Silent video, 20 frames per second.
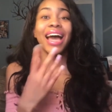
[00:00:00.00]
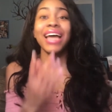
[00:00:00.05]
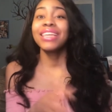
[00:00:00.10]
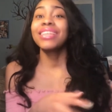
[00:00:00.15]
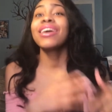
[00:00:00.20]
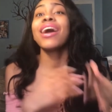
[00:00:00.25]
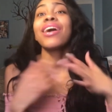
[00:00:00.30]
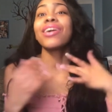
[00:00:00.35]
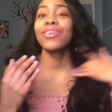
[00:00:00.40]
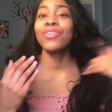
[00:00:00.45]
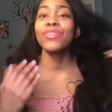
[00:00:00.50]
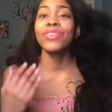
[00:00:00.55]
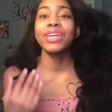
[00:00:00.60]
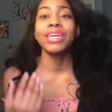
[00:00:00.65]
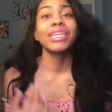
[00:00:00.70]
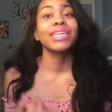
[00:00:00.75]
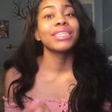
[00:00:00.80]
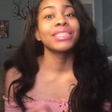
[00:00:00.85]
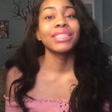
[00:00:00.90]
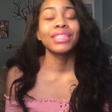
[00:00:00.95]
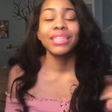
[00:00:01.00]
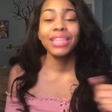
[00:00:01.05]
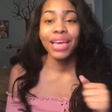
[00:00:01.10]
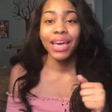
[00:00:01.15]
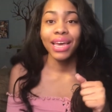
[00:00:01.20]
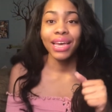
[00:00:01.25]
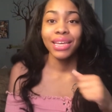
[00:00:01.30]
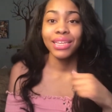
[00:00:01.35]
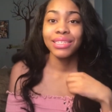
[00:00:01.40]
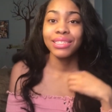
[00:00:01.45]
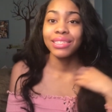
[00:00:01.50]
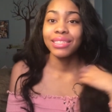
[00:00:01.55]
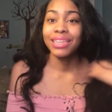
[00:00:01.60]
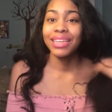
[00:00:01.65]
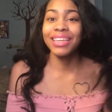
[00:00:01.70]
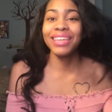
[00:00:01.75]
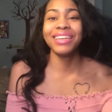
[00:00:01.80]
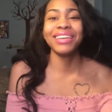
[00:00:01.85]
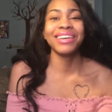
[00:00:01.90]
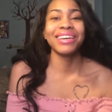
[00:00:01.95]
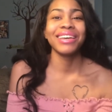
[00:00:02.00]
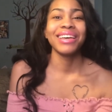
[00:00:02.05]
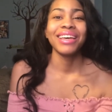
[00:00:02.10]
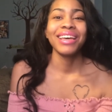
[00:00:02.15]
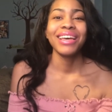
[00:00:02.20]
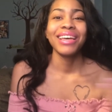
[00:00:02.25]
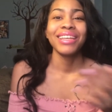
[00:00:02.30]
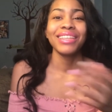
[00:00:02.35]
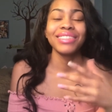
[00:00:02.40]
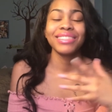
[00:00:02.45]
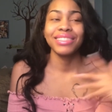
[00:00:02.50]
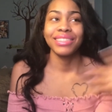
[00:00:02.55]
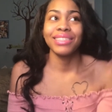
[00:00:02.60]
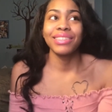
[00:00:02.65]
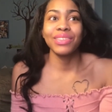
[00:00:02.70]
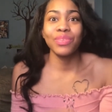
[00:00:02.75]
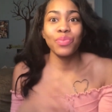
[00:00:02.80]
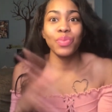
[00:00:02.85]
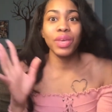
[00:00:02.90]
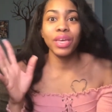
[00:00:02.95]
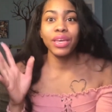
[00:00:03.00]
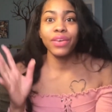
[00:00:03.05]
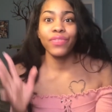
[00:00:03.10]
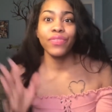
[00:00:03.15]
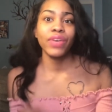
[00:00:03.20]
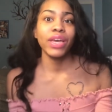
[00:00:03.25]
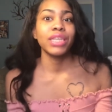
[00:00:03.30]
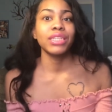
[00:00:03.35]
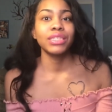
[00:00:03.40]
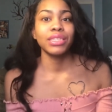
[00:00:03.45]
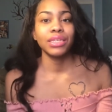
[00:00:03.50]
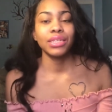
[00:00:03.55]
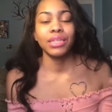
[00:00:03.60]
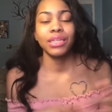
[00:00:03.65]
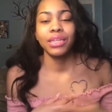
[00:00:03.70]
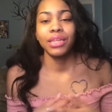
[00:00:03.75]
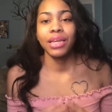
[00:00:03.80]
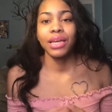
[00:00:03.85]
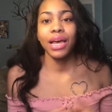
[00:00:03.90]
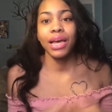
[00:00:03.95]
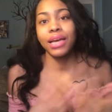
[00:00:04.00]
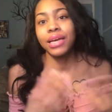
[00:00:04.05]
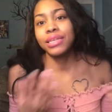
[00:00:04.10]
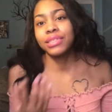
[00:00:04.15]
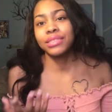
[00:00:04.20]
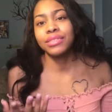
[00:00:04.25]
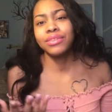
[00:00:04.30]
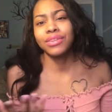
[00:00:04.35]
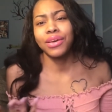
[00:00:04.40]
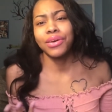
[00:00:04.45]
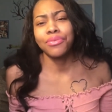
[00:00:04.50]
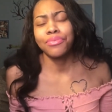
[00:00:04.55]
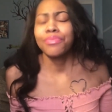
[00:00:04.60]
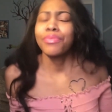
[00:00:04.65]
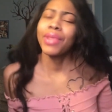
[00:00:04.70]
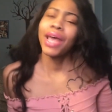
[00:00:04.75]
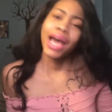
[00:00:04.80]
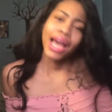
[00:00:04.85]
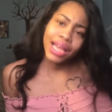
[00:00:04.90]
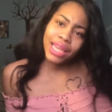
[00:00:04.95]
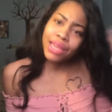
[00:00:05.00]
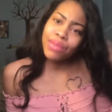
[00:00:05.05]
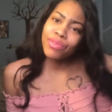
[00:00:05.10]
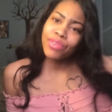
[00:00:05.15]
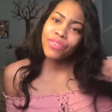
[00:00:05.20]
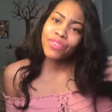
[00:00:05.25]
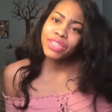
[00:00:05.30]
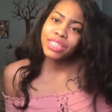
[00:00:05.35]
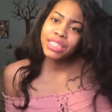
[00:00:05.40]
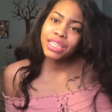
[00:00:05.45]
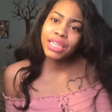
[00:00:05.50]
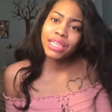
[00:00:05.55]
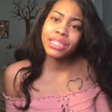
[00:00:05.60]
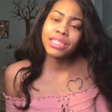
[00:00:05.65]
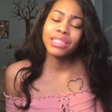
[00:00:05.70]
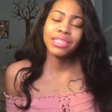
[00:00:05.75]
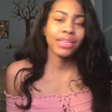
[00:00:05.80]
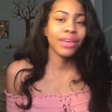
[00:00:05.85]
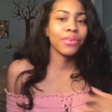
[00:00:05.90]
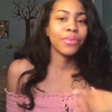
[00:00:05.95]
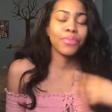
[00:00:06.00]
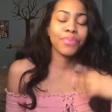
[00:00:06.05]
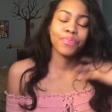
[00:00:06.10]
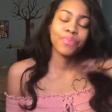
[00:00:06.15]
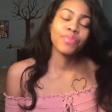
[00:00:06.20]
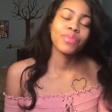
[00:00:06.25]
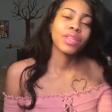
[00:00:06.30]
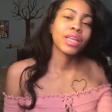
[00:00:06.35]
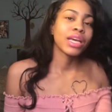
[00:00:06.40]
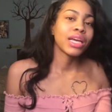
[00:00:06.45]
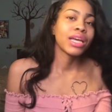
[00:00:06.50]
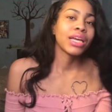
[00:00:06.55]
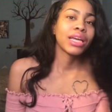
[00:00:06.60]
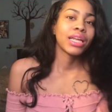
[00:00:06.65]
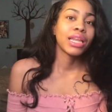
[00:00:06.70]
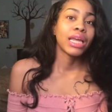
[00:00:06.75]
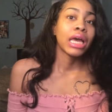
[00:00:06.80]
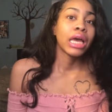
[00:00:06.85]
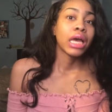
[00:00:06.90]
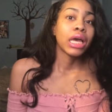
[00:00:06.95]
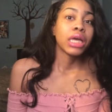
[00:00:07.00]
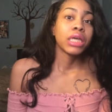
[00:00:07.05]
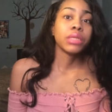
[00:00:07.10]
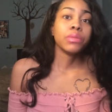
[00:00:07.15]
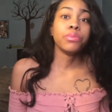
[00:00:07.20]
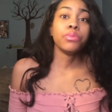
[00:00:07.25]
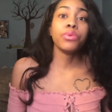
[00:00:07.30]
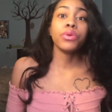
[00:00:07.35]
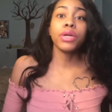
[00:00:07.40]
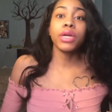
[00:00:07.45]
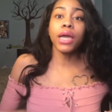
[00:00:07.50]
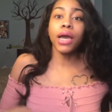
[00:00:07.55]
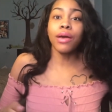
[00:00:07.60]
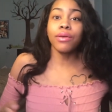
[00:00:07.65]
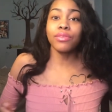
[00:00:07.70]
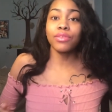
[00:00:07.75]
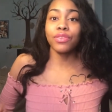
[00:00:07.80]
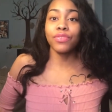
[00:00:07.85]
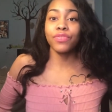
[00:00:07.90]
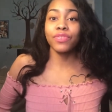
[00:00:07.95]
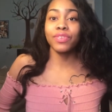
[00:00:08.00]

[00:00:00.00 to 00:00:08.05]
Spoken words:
Y'all can read these texts. The big confession. Because, you know, I keep the receipts. So, bring out the